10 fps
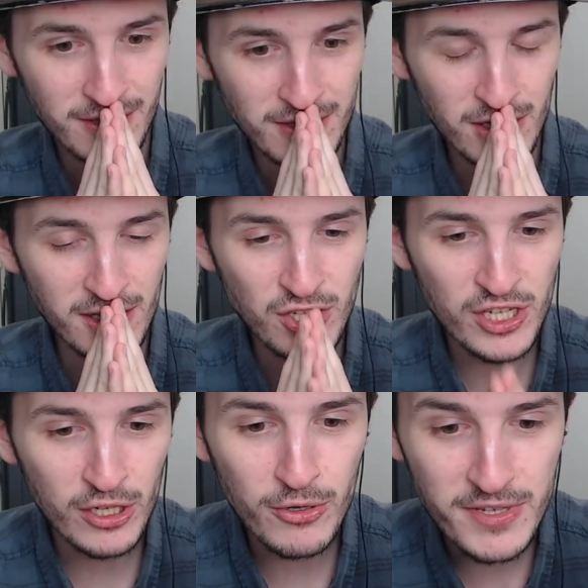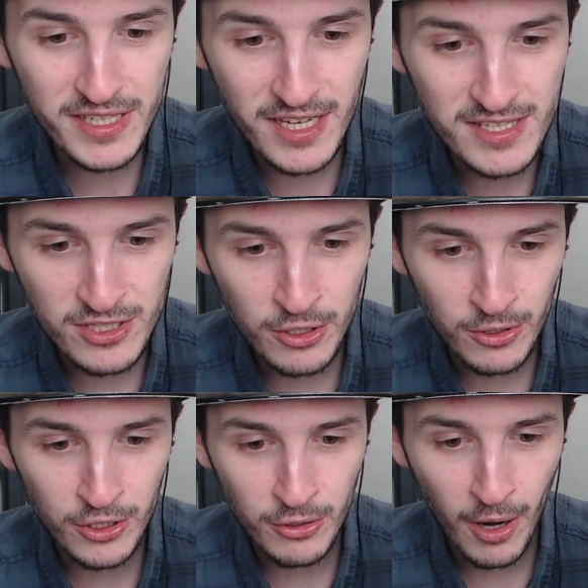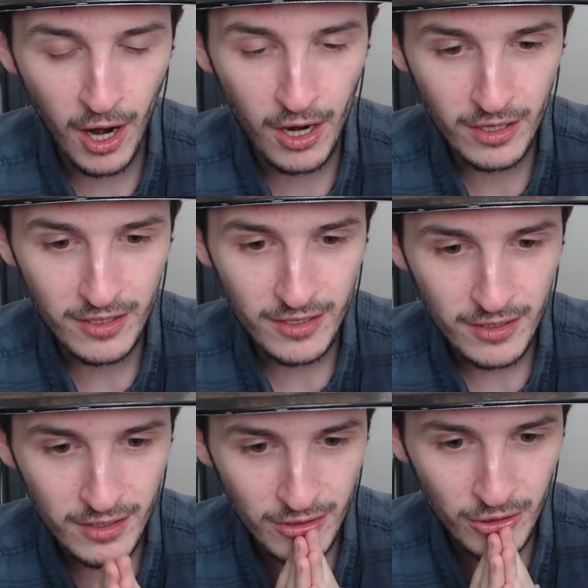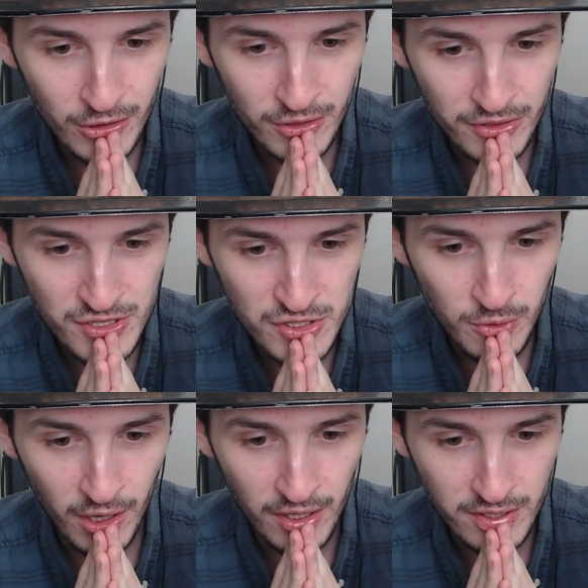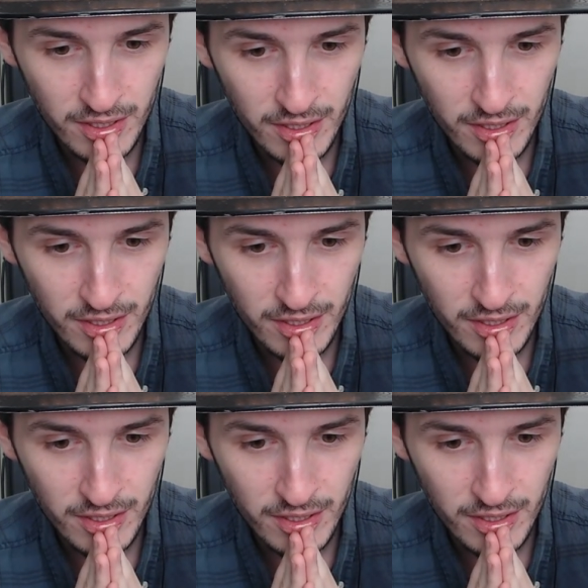So did she lose against Yhwach? Or the squad?